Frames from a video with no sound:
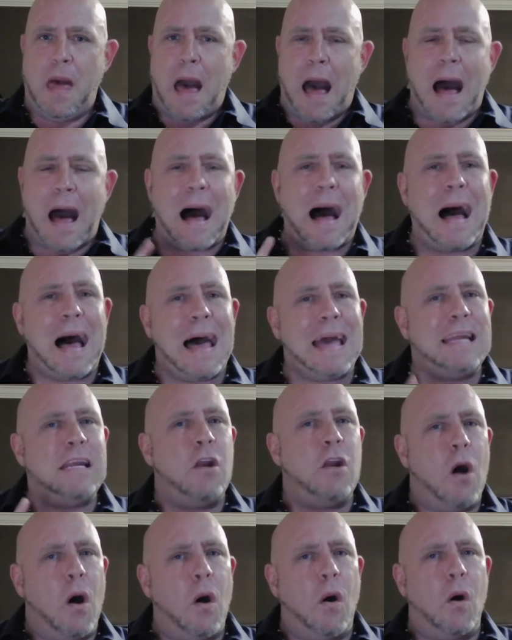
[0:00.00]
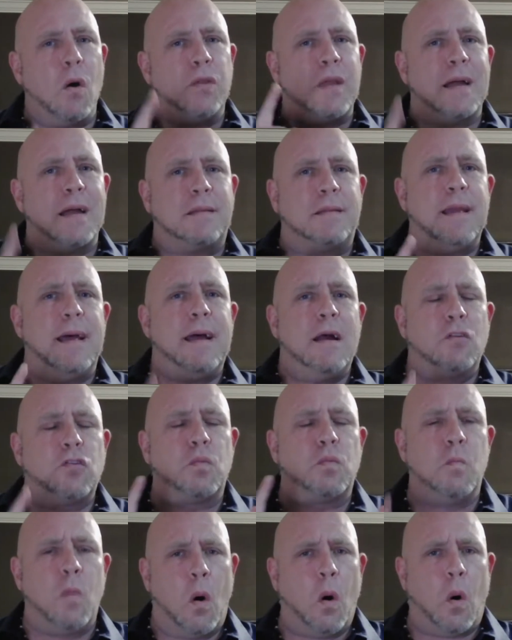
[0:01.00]
I know that
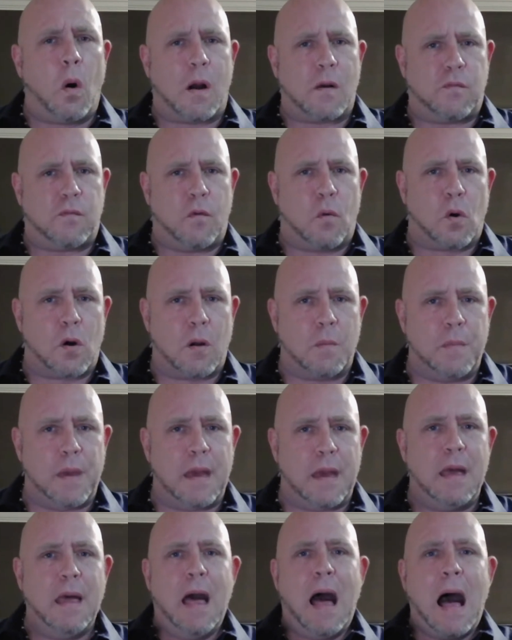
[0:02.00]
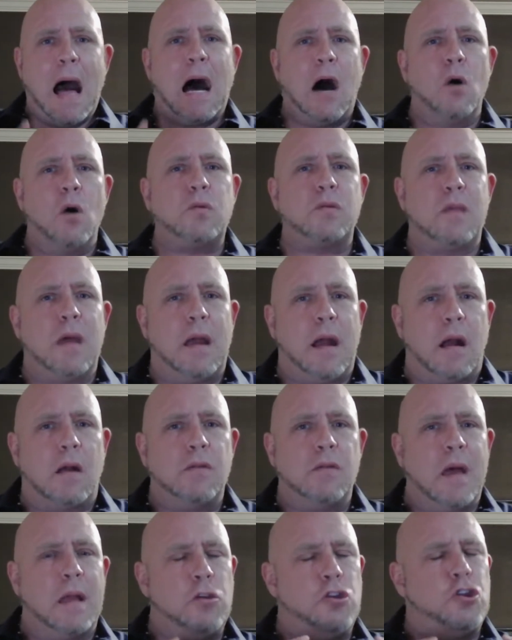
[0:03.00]
there's more for me out there
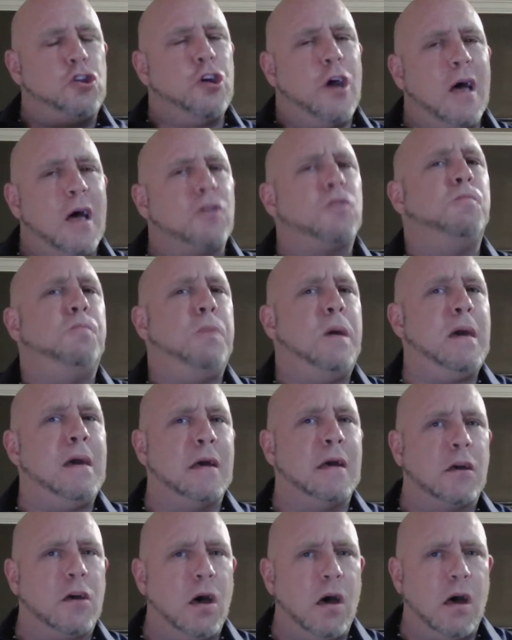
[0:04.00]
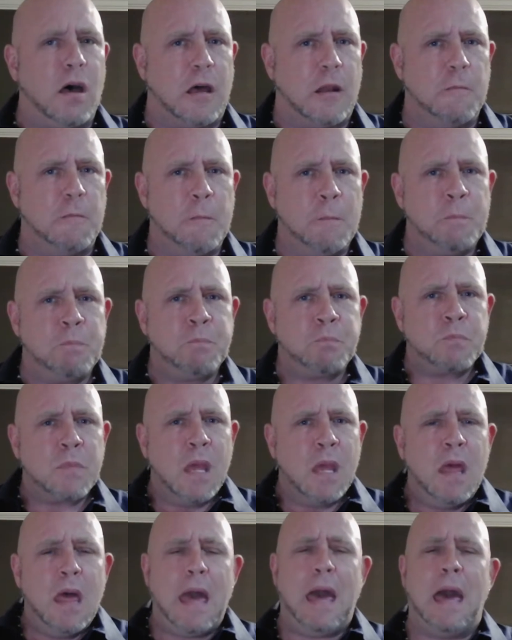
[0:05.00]
than just being good.
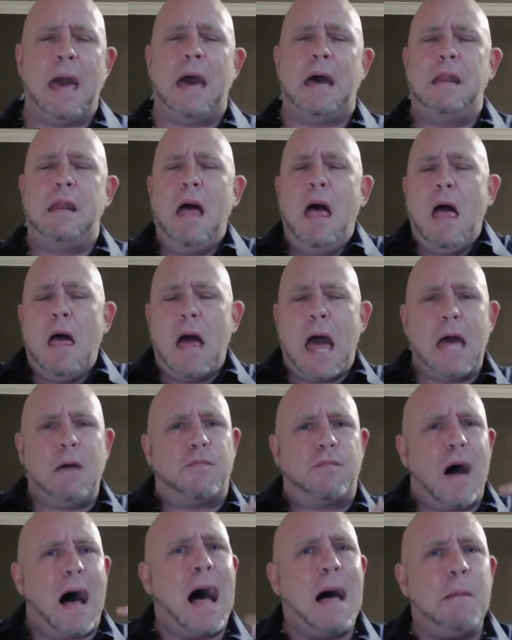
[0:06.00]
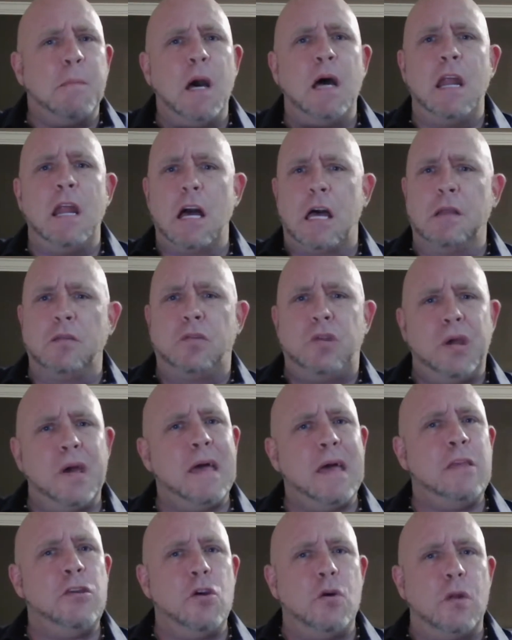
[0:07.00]
And if I'm going to
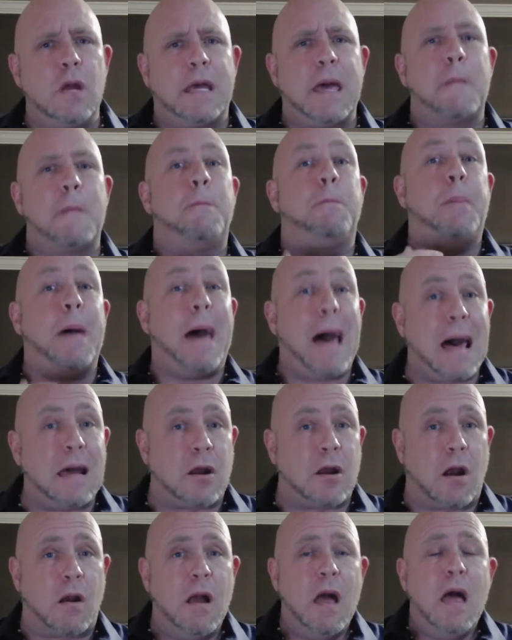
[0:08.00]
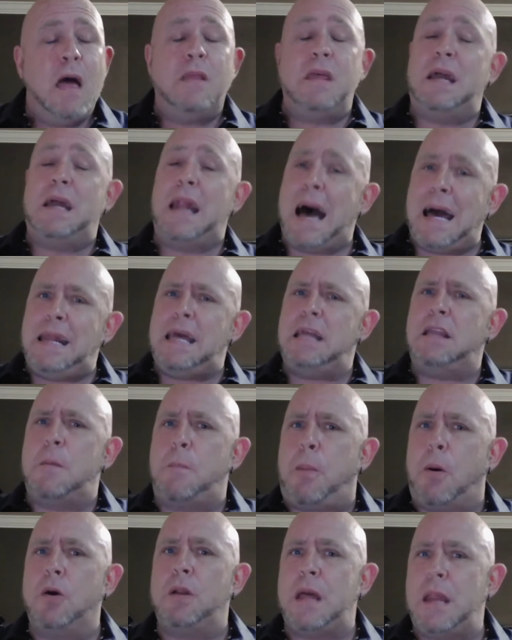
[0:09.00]
continue to get better, then I need to
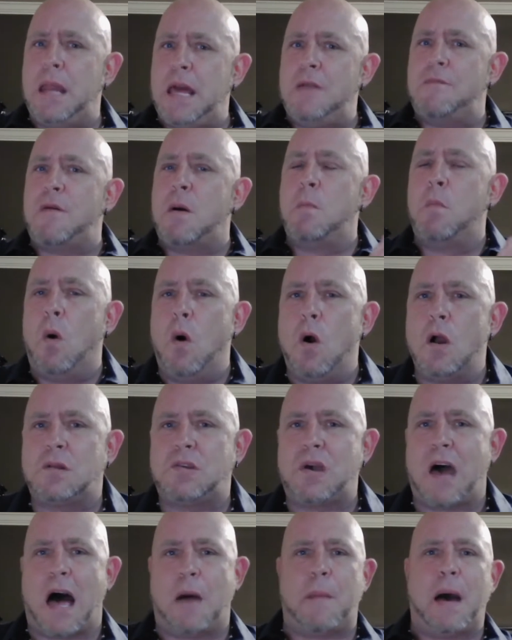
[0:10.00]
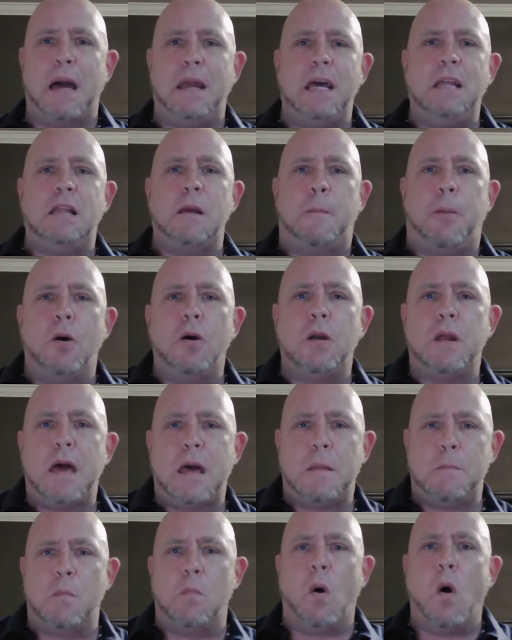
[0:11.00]
put in even more time. I need to put
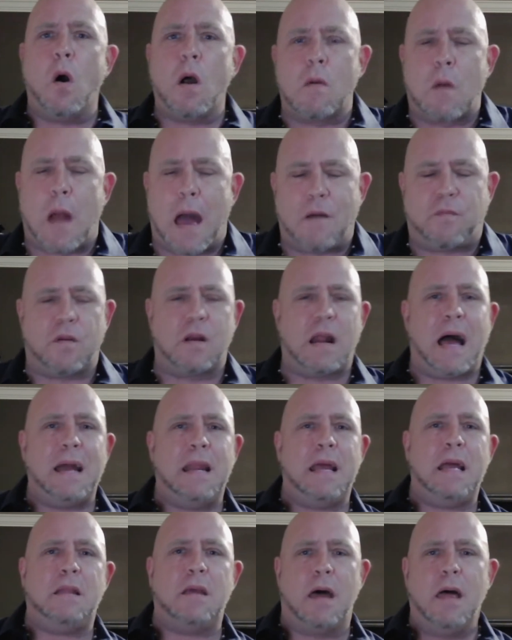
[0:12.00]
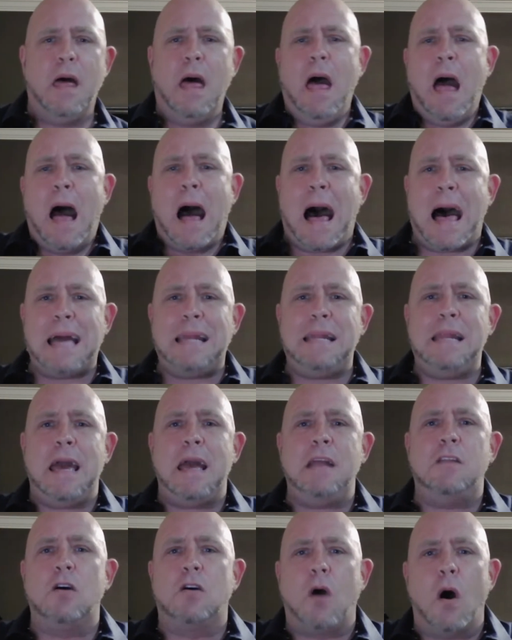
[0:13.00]
in more effort. I need
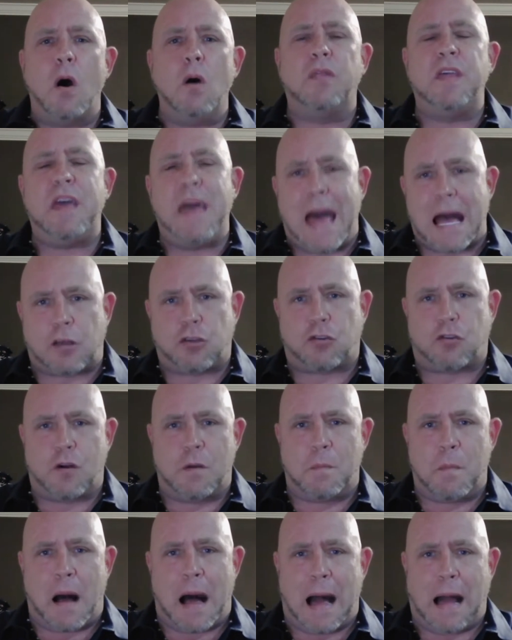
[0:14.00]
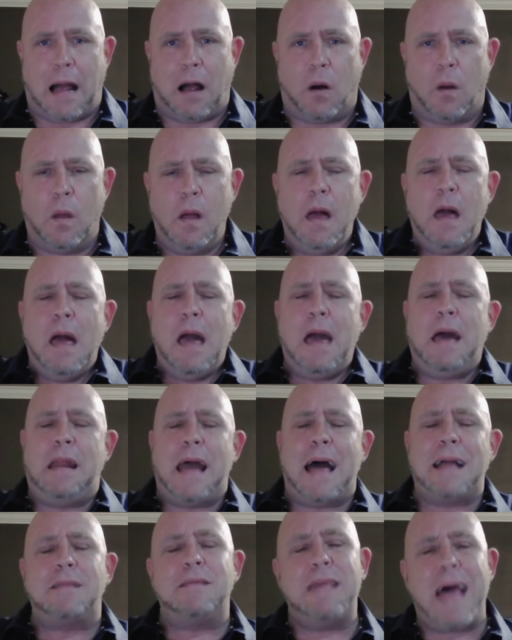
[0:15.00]
to go the extra mile. And
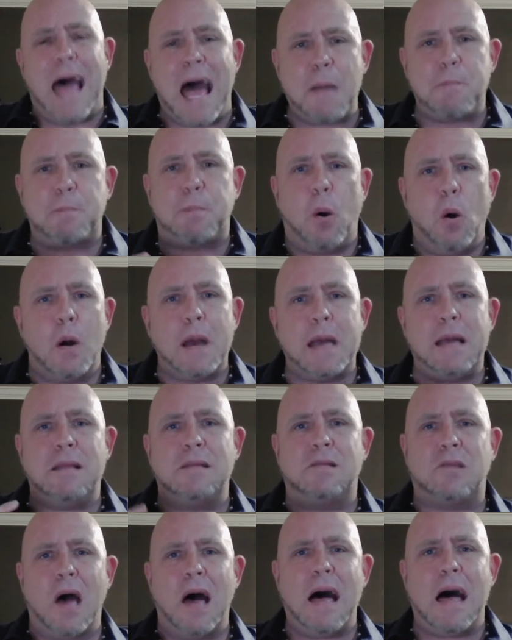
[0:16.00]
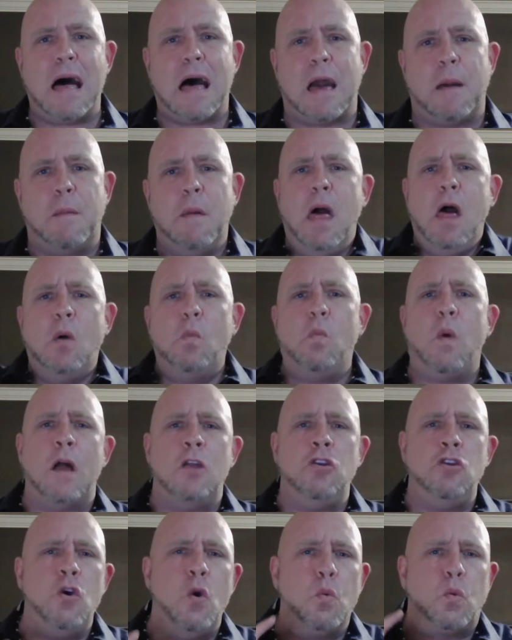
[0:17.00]
at that point in time,
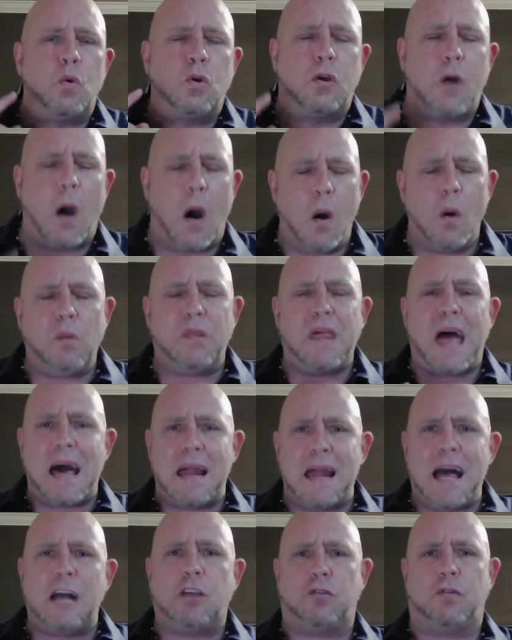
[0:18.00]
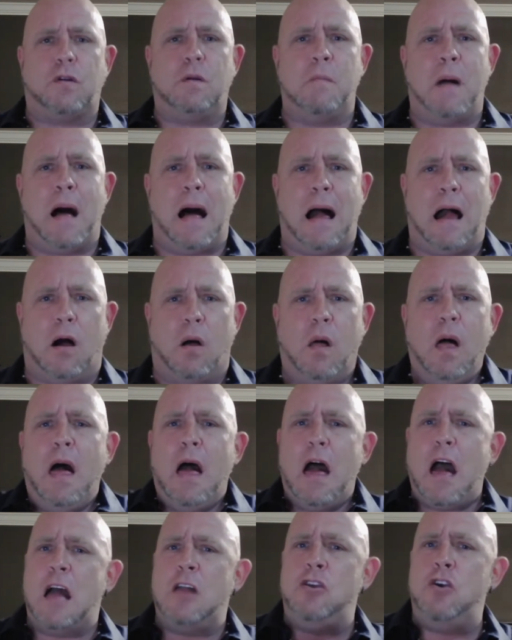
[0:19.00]
when you go that extra mile
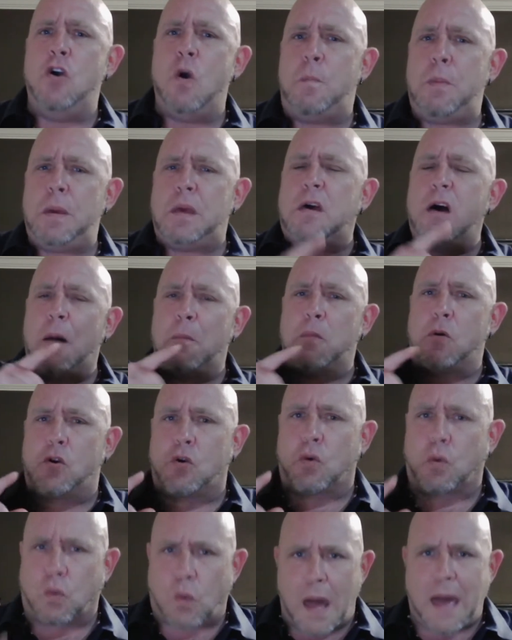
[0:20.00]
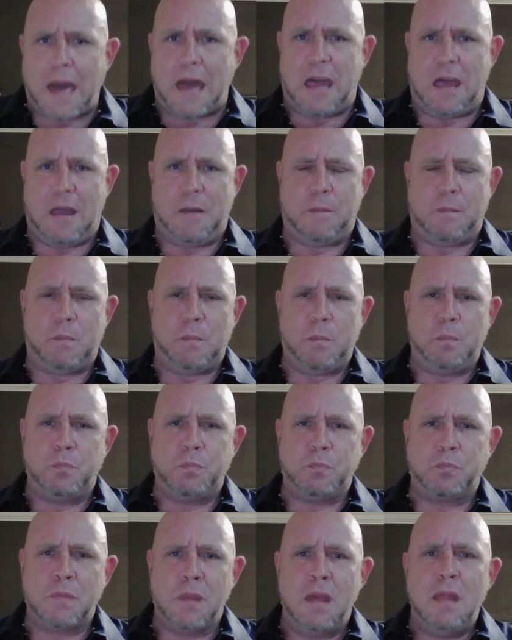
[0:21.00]
and you become great,
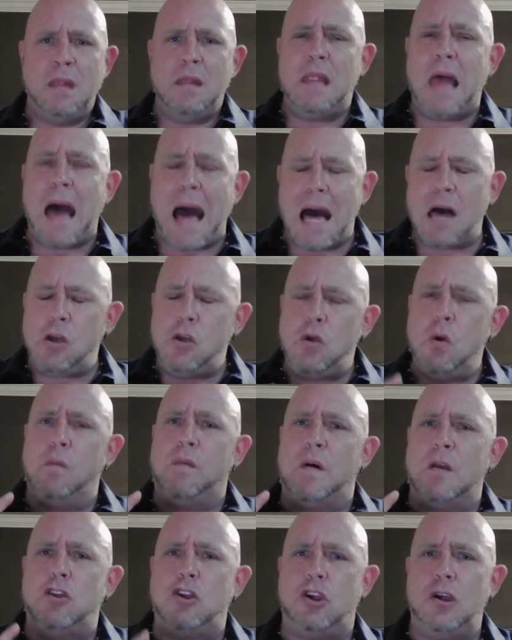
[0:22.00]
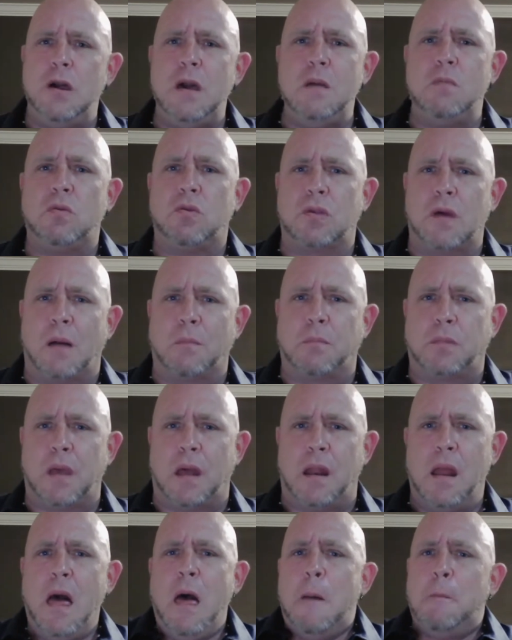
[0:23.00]
now you've achieved something.